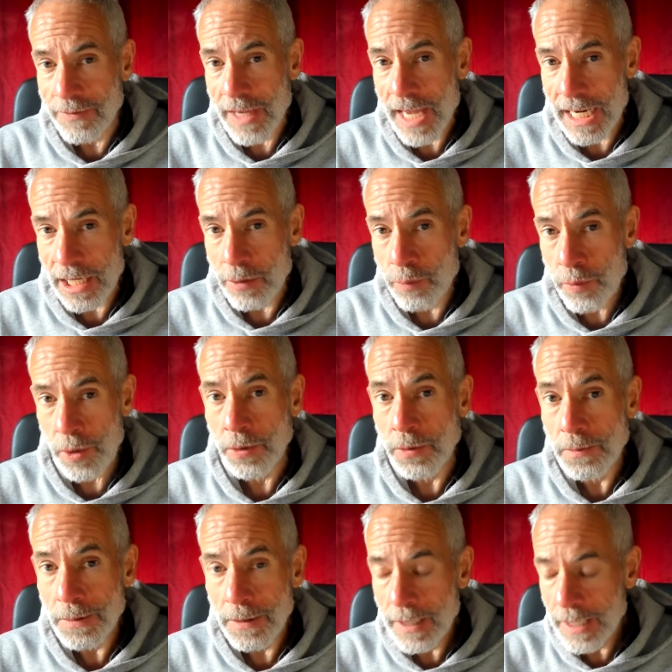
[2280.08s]
of getting a whoop
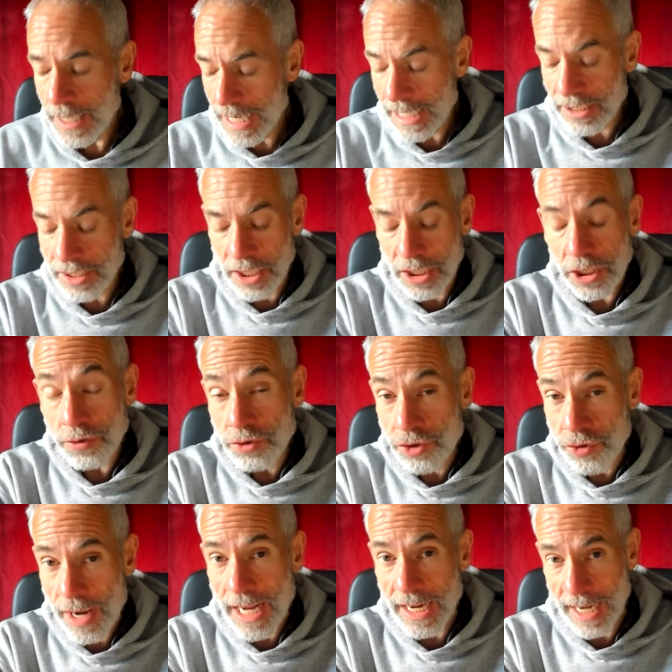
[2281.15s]
is that you
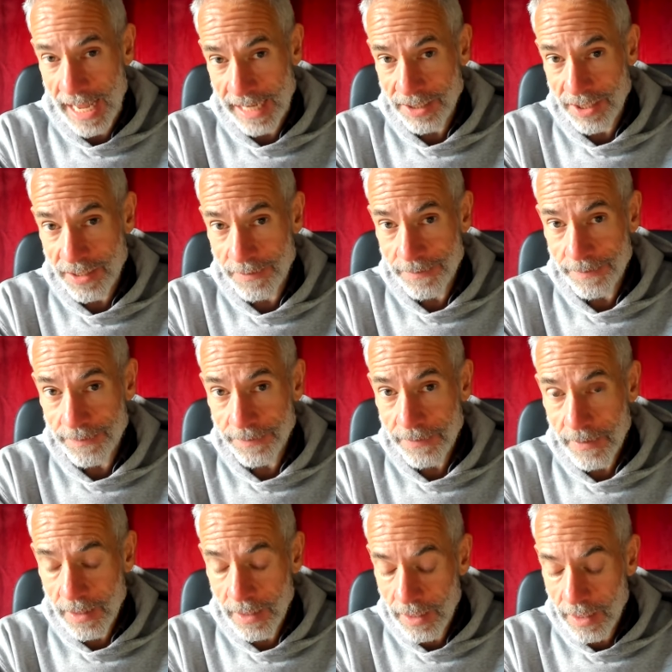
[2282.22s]
drink less
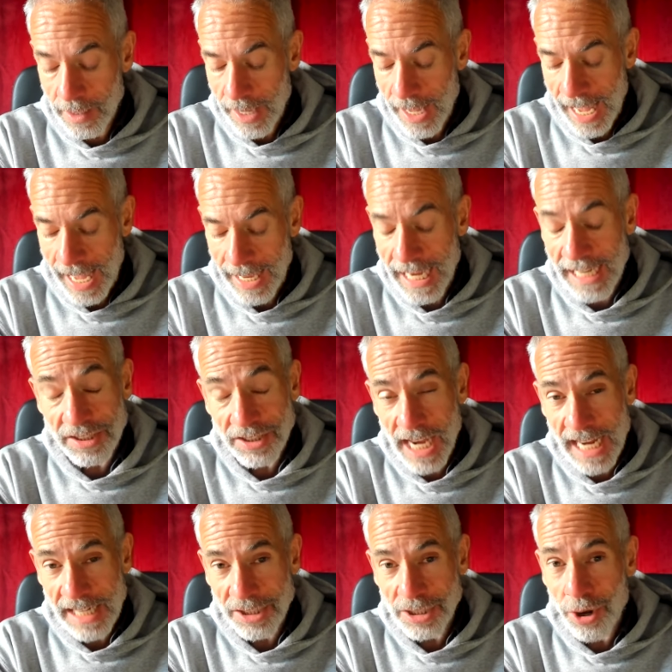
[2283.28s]
uh, it's
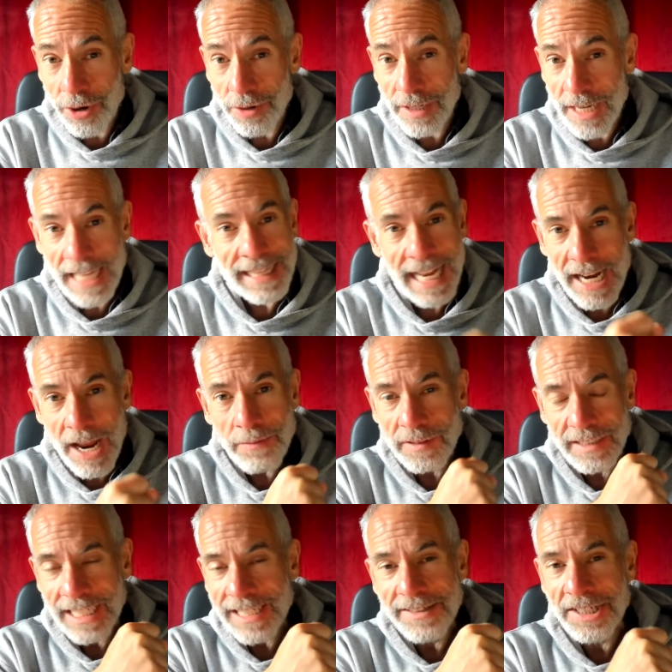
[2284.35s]
it's not they
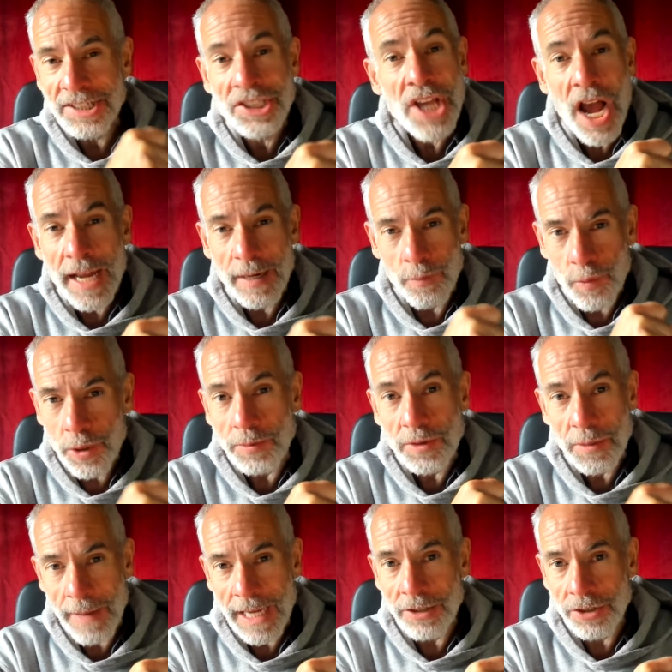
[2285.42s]
don't didn't design Whoop
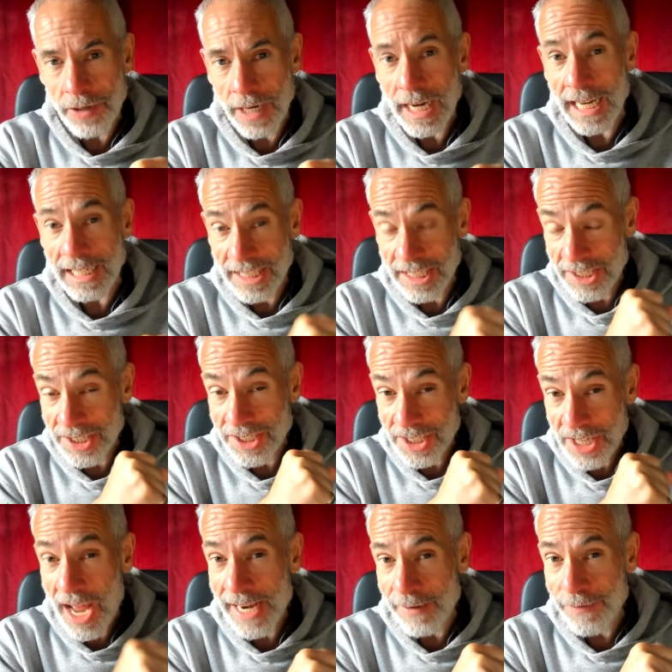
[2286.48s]
to make you drink less. It's a
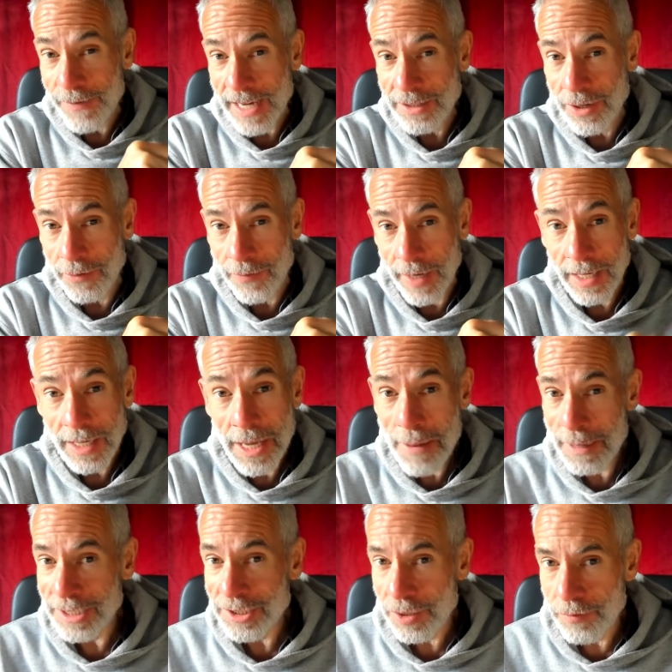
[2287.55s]
side effect of it,
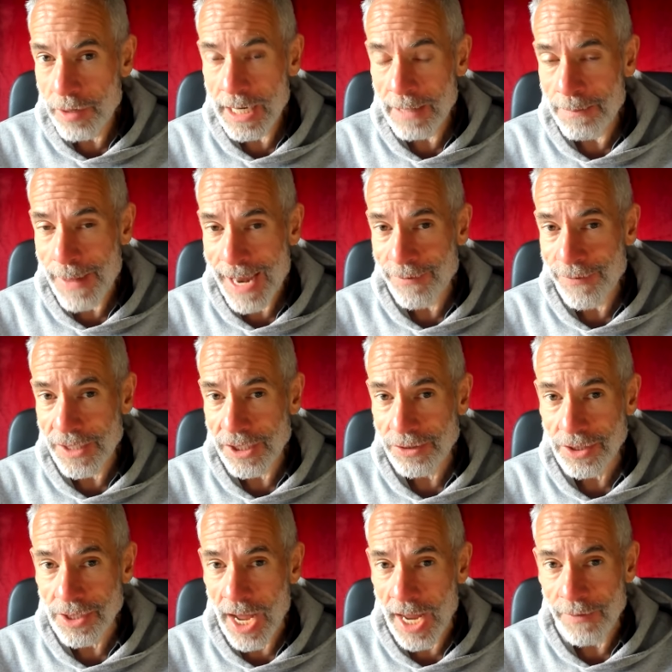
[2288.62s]
but it's a really
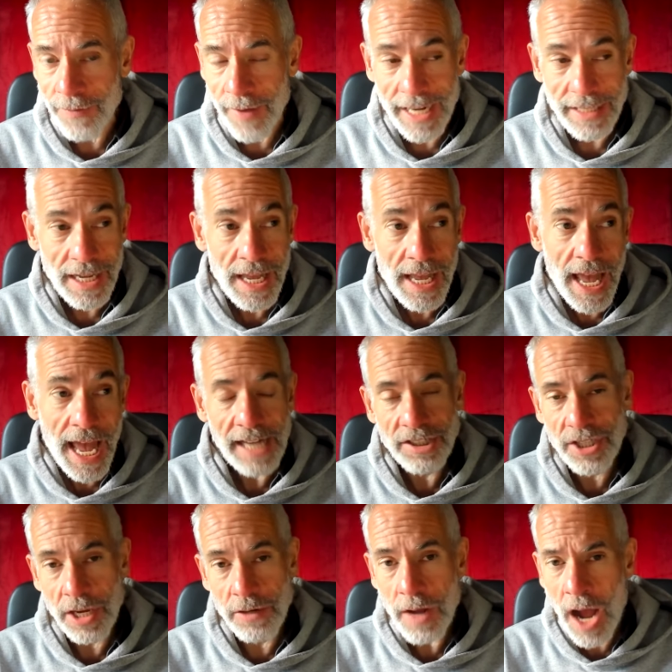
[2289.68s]
beneficial side effect. And
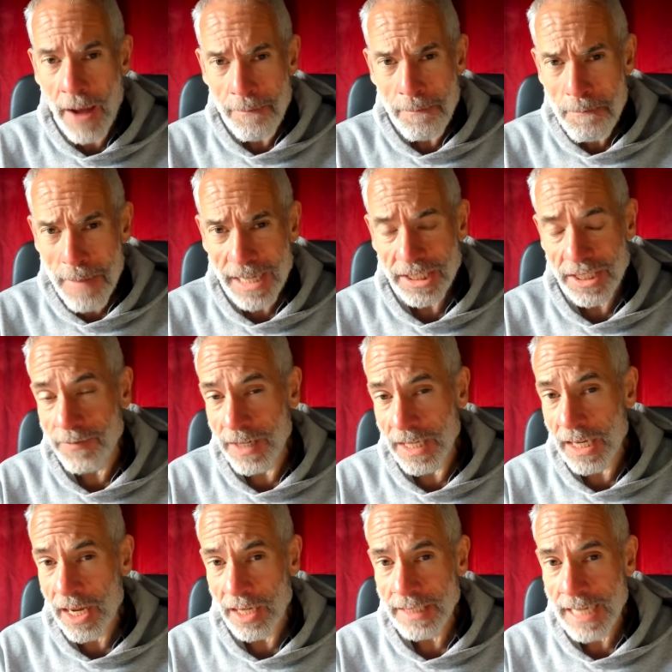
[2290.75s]
so I've massively
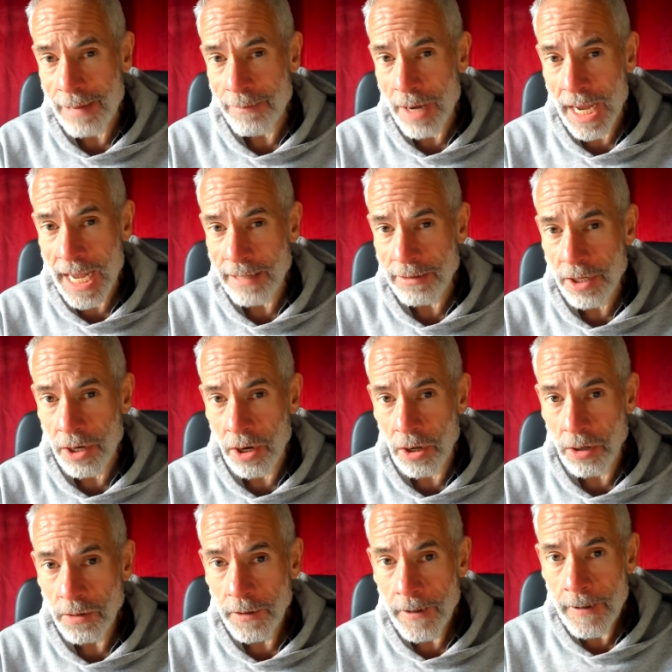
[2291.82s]
cut down my
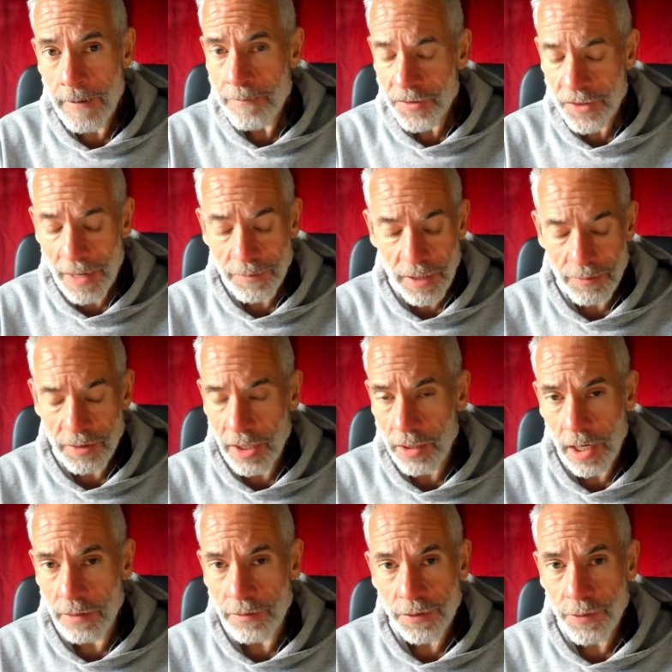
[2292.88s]
alcohol. Sometimes I'll
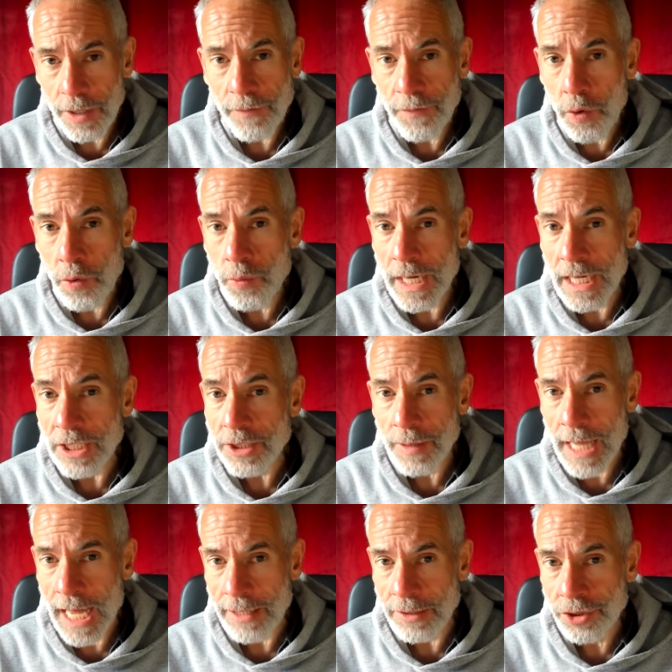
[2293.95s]
go three or four weeks
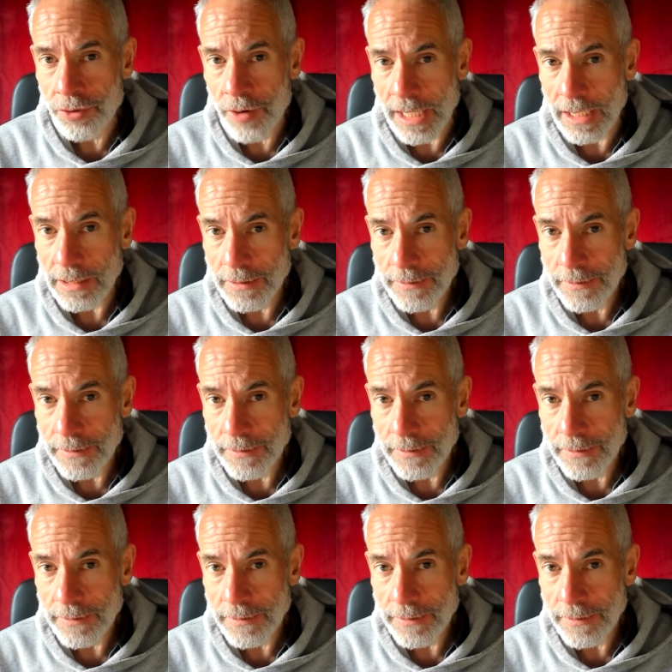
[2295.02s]
without a drink,